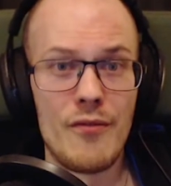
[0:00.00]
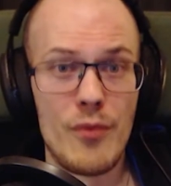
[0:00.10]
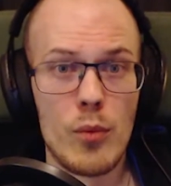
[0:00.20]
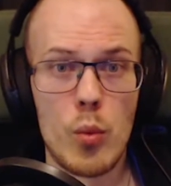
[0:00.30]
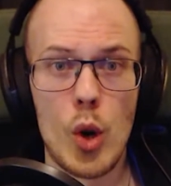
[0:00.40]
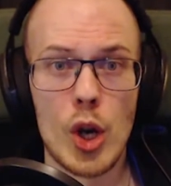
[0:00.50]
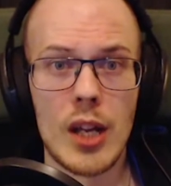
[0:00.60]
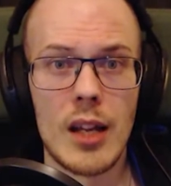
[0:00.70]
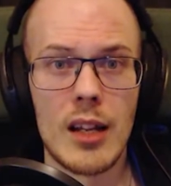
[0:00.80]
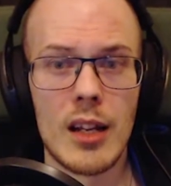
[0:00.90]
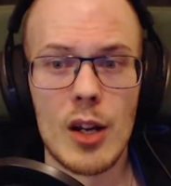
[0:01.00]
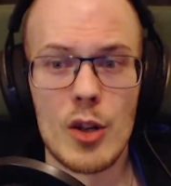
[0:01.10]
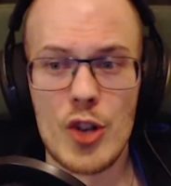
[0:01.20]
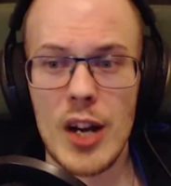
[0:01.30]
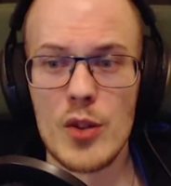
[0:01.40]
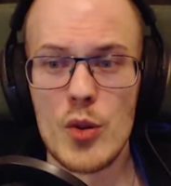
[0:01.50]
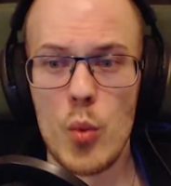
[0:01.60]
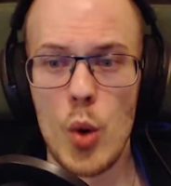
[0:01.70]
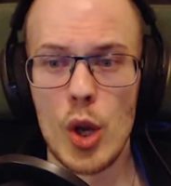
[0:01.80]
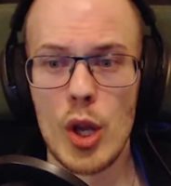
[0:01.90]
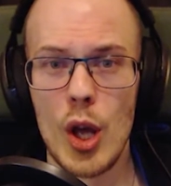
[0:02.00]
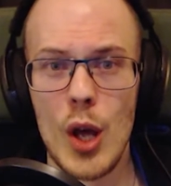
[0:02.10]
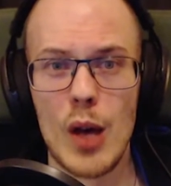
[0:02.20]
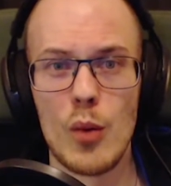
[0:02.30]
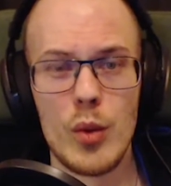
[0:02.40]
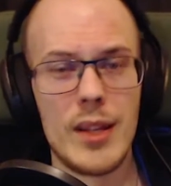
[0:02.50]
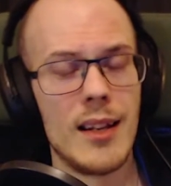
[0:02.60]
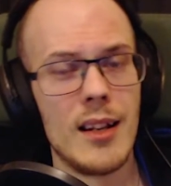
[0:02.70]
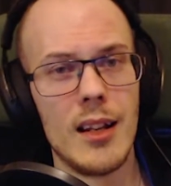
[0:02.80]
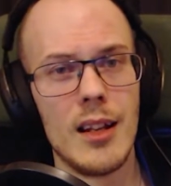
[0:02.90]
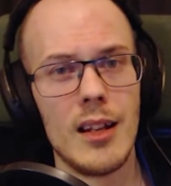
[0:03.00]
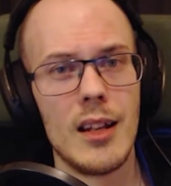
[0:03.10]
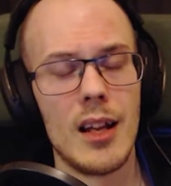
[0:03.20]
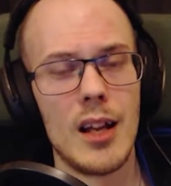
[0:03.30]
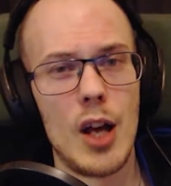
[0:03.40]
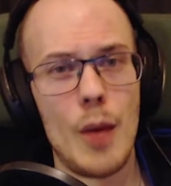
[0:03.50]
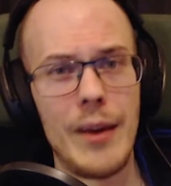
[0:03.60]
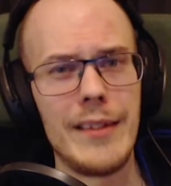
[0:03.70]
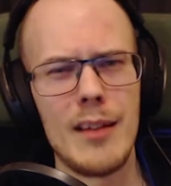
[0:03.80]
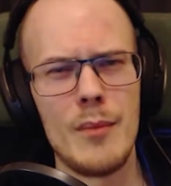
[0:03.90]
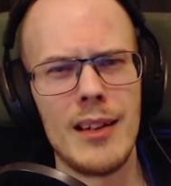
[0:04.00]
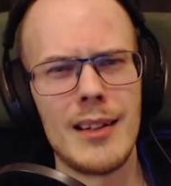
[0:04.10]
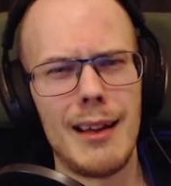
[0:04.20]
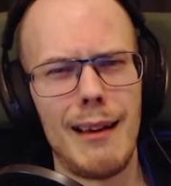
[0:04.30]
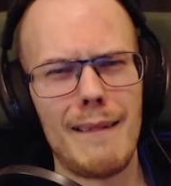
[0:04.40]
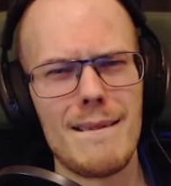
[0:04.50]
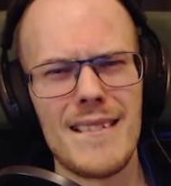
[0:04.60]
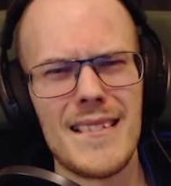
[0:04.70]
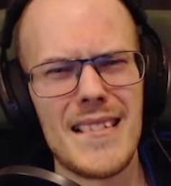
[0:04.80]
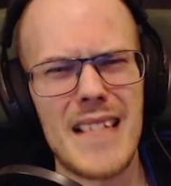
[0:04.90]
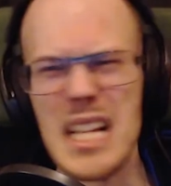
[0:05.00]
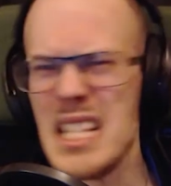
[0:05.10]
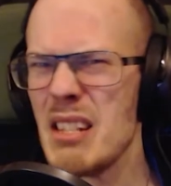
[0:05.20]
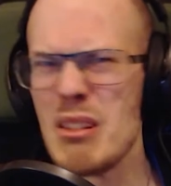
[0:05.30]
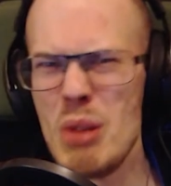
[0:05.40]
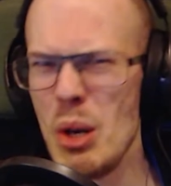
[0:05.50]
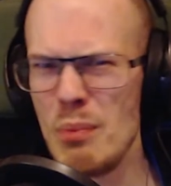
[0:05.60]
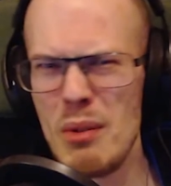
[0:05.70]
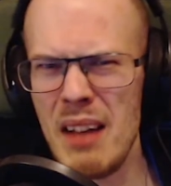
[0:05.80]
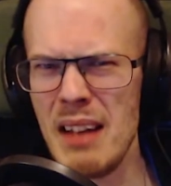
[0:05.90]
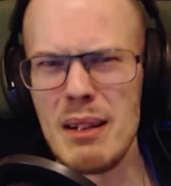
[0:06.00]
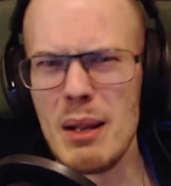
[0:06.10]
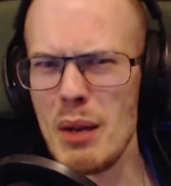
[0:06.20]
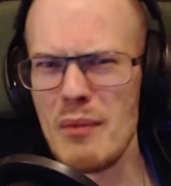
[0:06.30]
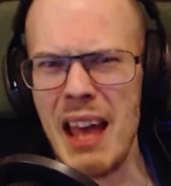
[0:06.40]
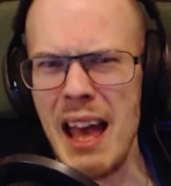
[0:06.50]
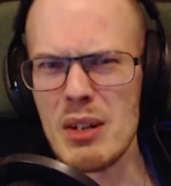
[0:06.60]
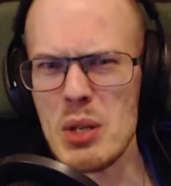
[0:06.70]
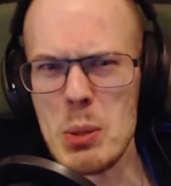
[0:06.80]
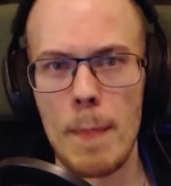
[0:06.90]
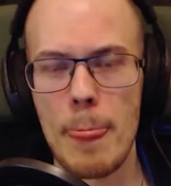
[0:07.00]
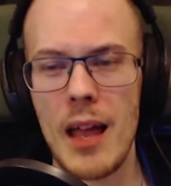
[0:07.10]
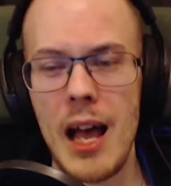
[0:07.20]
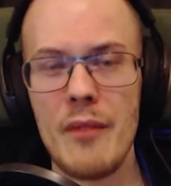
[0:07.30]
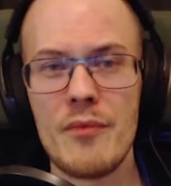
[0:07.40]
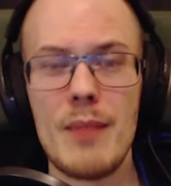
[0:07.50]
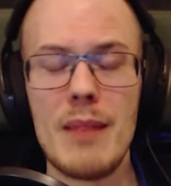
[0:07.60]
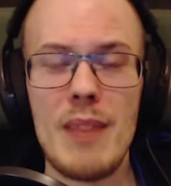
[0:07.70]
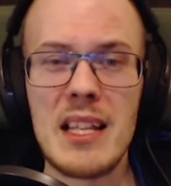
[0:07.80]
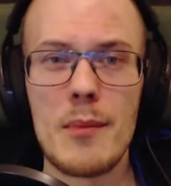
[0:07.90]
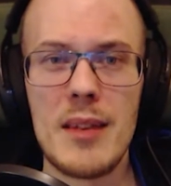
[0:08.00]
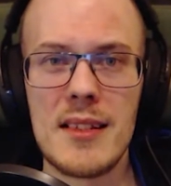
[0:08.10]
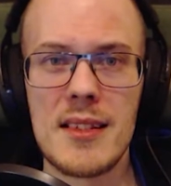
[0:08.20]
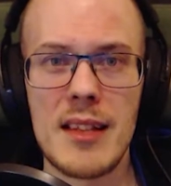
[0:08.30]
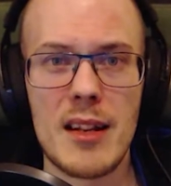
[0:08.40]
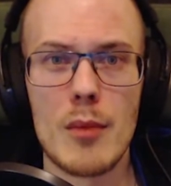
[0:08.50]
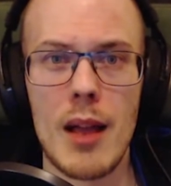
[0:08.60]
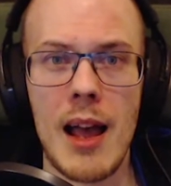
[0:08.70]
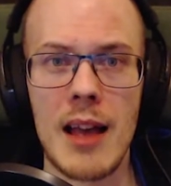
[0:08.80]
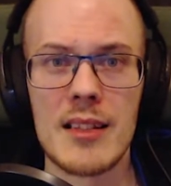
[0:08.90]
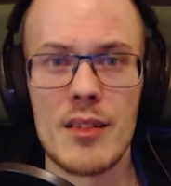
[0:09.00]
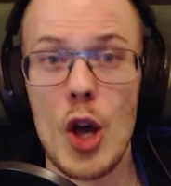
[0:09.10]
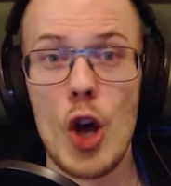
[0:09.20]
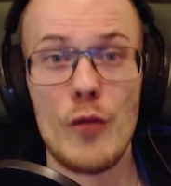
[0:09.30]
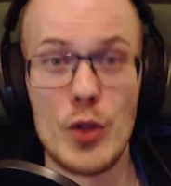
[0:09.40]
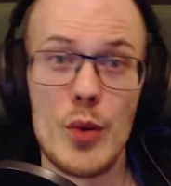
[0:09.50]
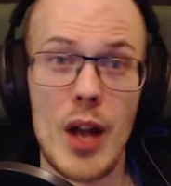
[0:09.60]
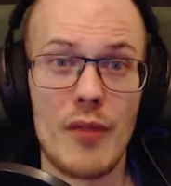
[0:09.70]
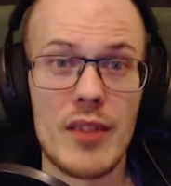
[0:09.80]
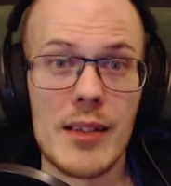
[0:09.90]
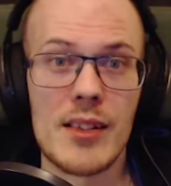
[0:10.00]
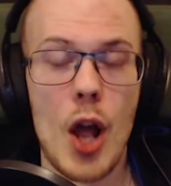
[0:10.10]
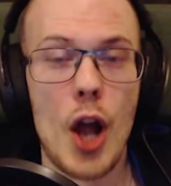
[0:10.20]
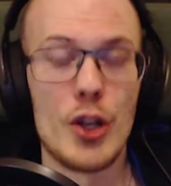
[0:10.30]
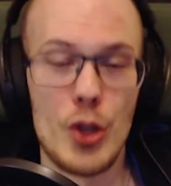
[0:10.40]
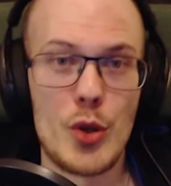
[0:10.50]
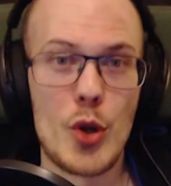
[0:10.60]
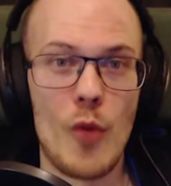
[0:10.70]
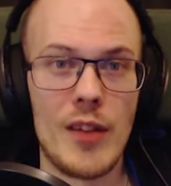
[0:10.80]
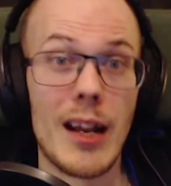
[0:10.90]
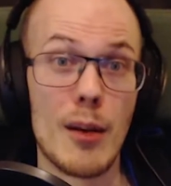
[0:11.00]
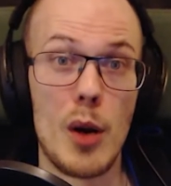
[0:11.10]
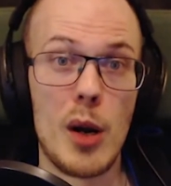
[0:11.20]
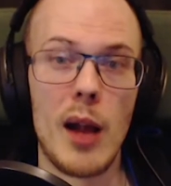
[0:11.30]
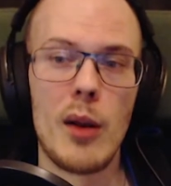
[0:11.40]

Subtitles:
working and trying to work within a pandemic, it's not providing a lot of cash. I've basically been sitting on my ass for 2.5 years due to COVID and a burnout.